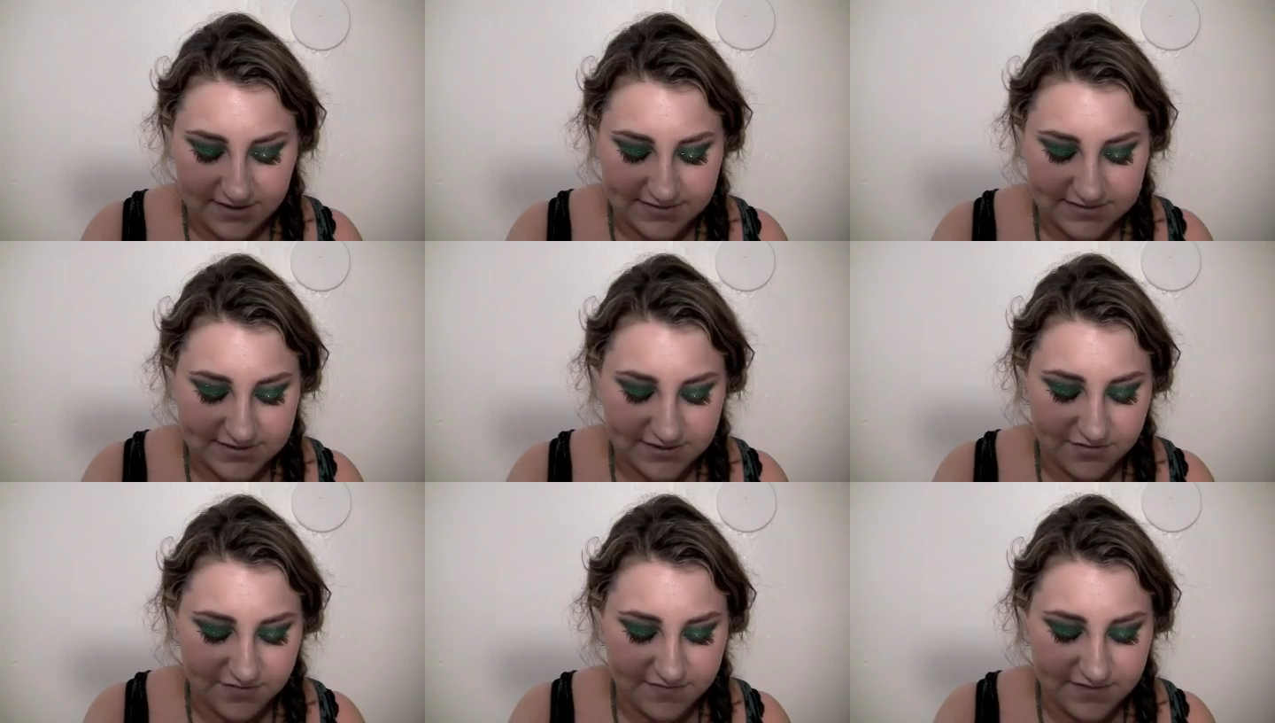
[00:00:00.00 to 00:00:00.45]

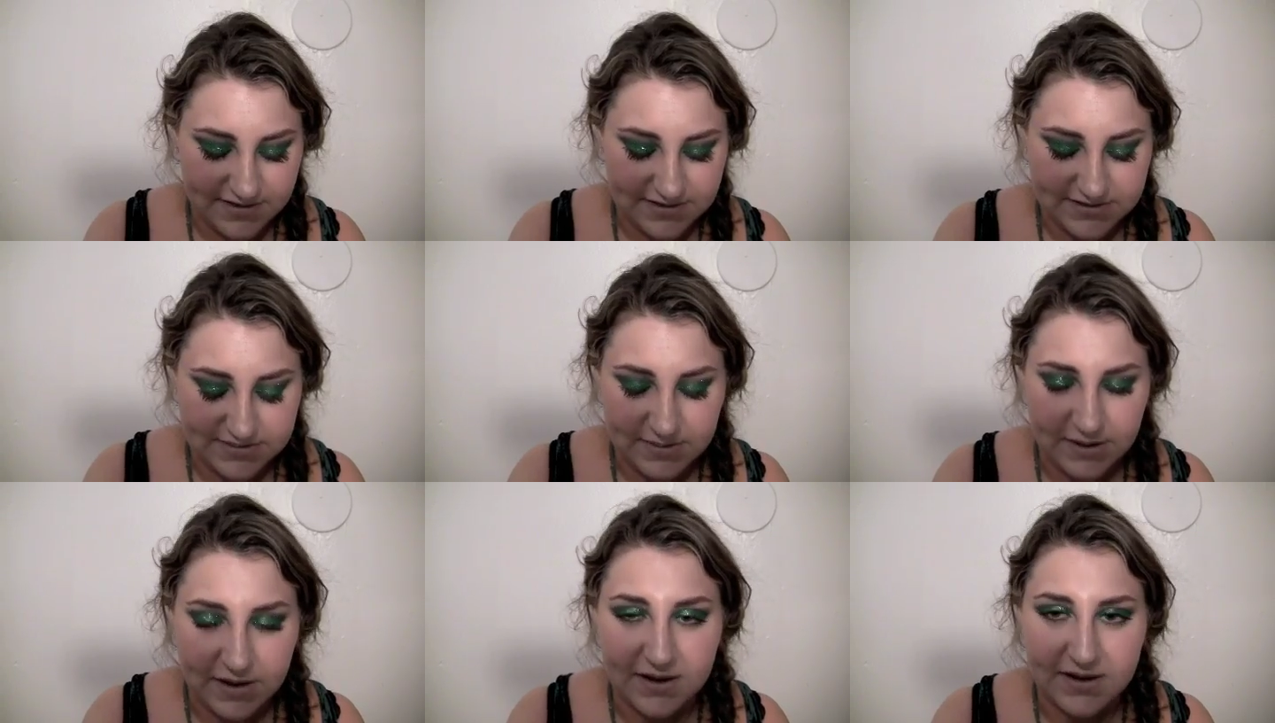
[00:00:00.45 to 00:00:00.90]
Sophie
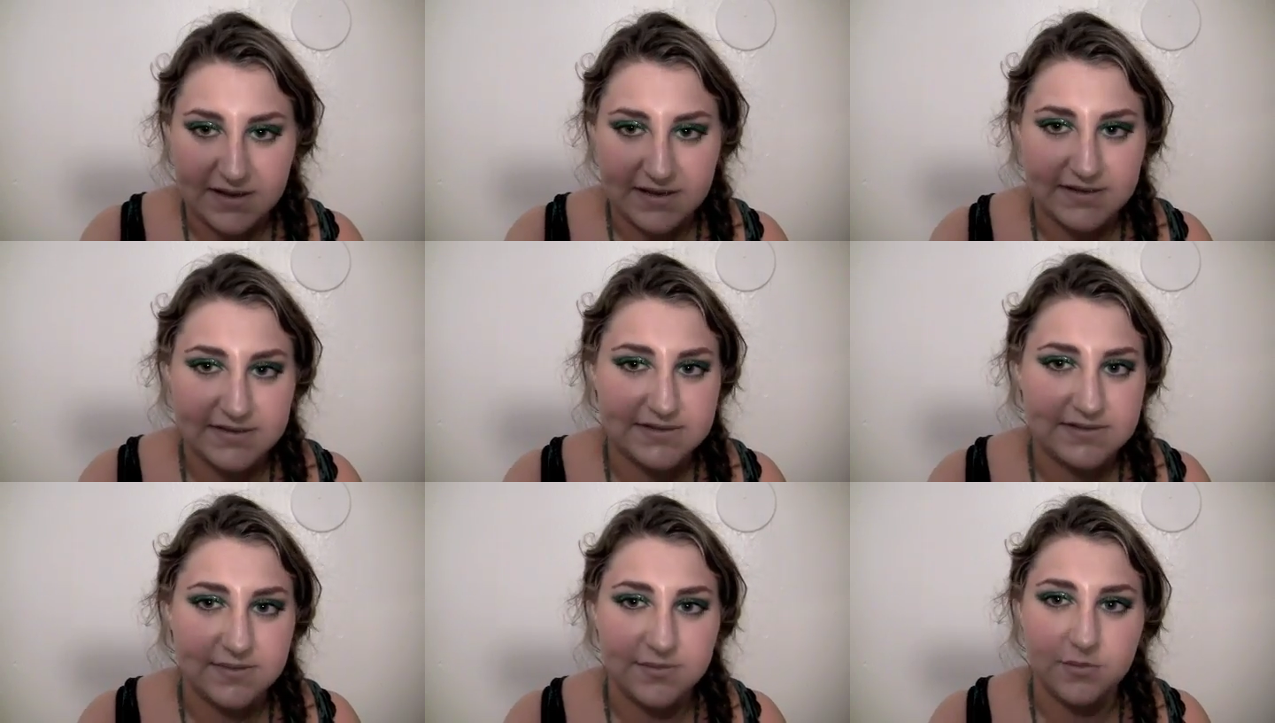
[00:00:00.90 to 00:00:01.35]
is
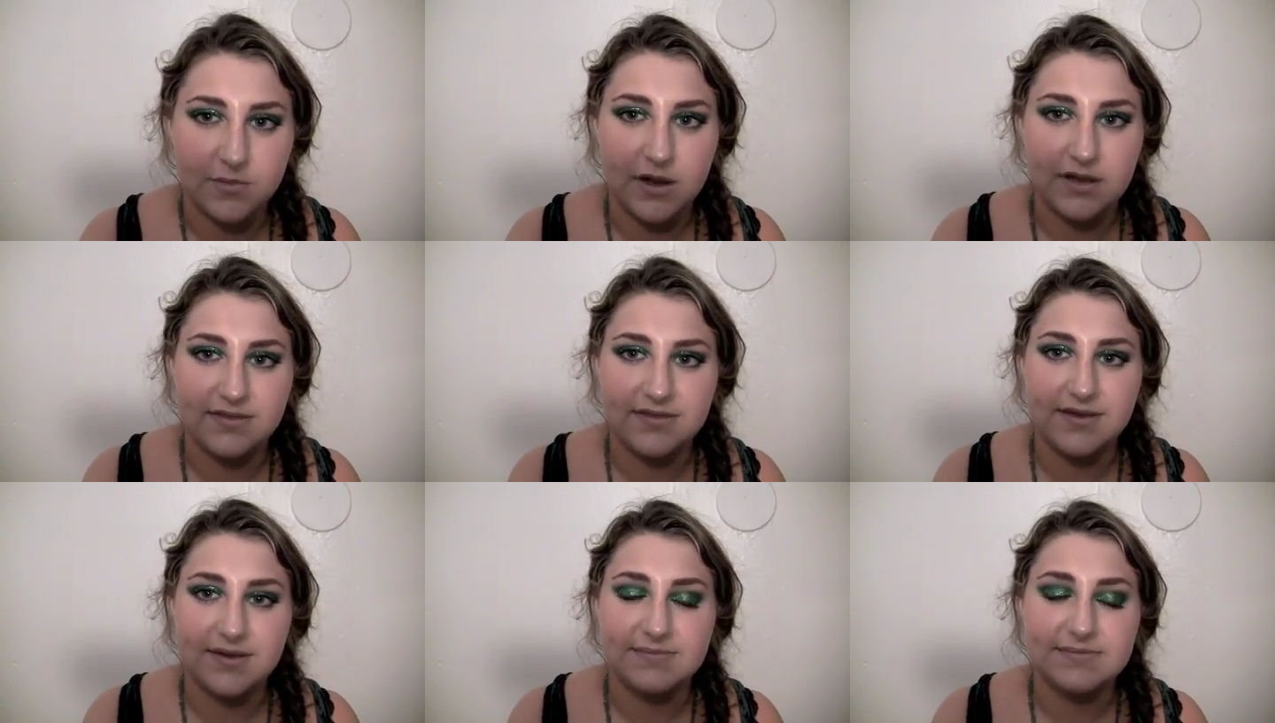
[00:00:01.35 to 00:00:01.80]
rocking some
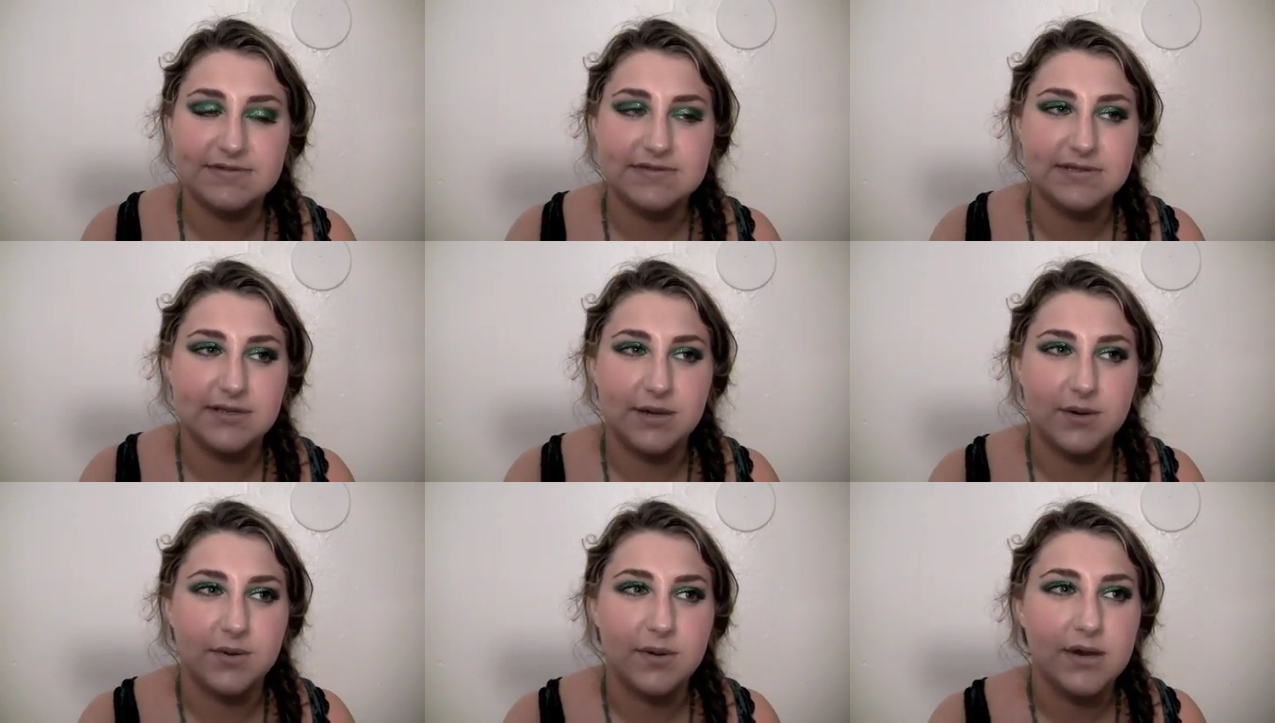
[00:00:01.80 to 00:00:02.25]
red lips,
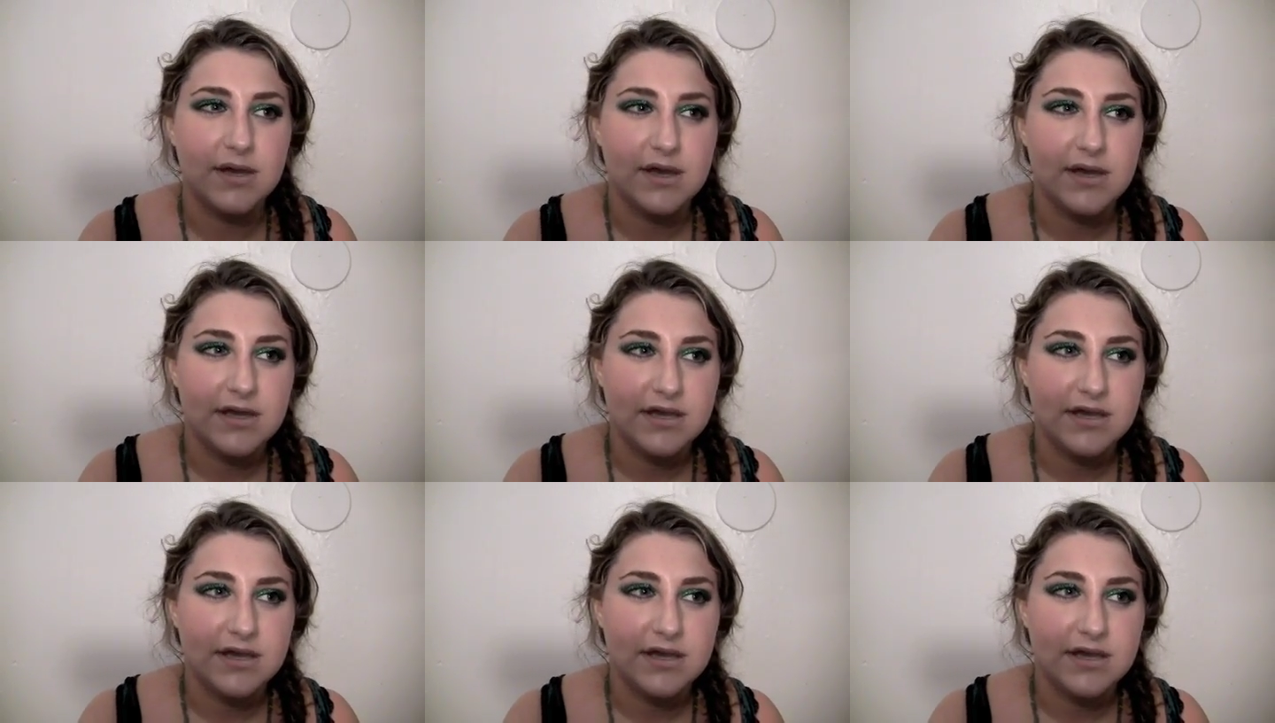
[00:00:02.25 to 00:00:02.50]
so